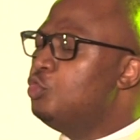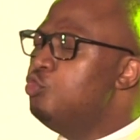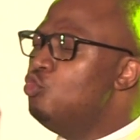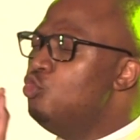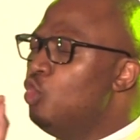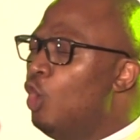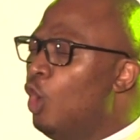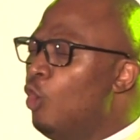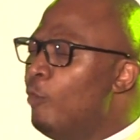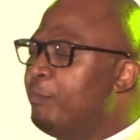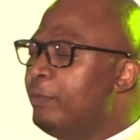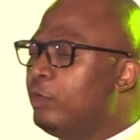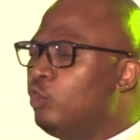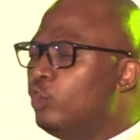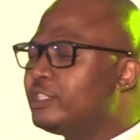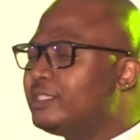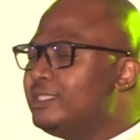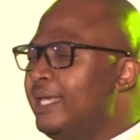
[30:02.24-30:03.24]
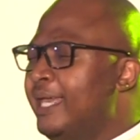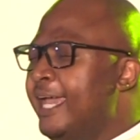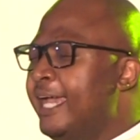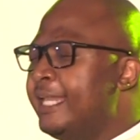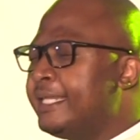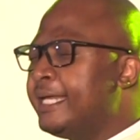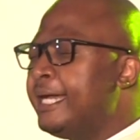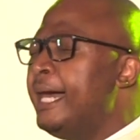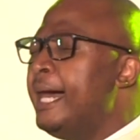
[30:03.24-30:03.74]
to know, because they
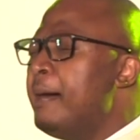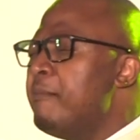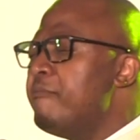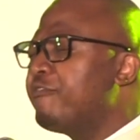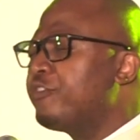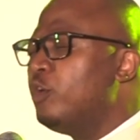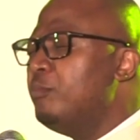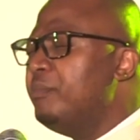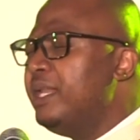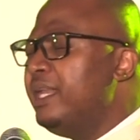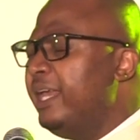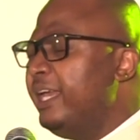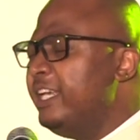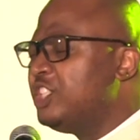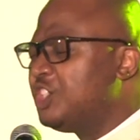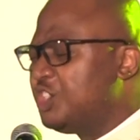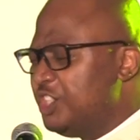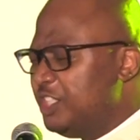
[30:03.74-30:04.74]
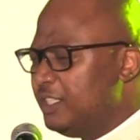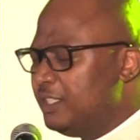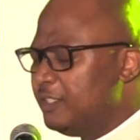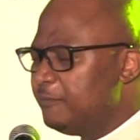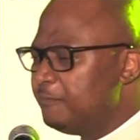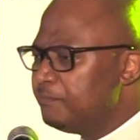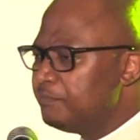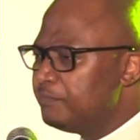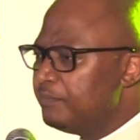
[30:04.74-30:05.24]
had come from a nation
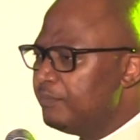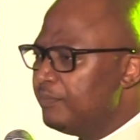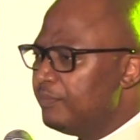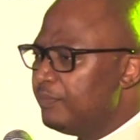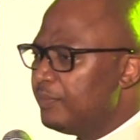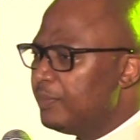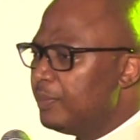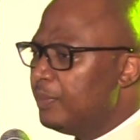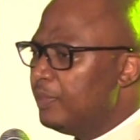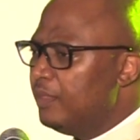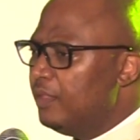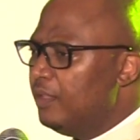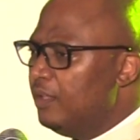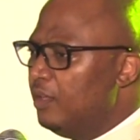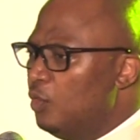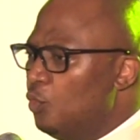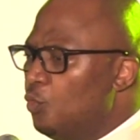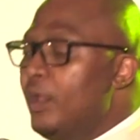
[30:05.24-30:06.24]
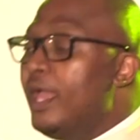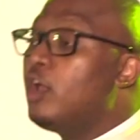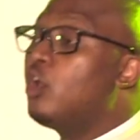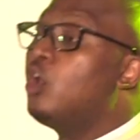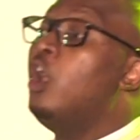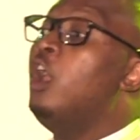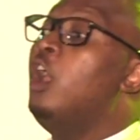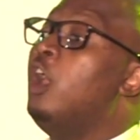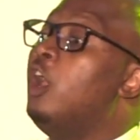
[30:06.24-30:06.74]
where
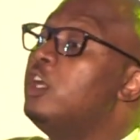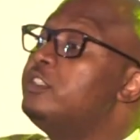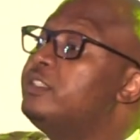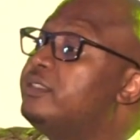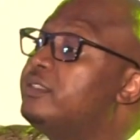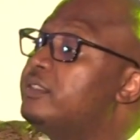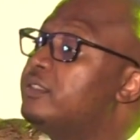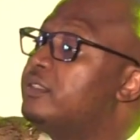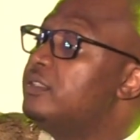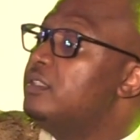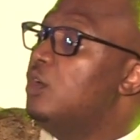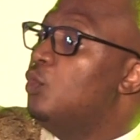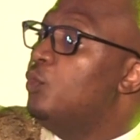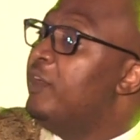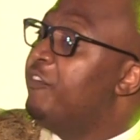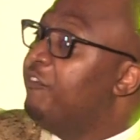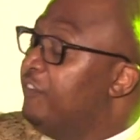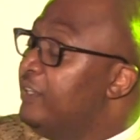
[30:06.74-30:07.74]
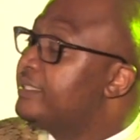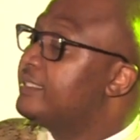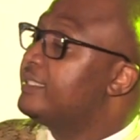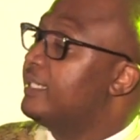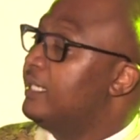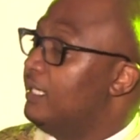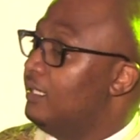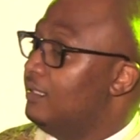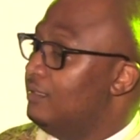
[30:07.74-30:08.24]
gods were
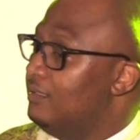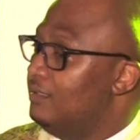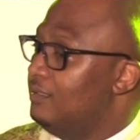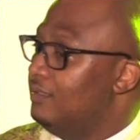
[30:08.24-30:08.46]
physical.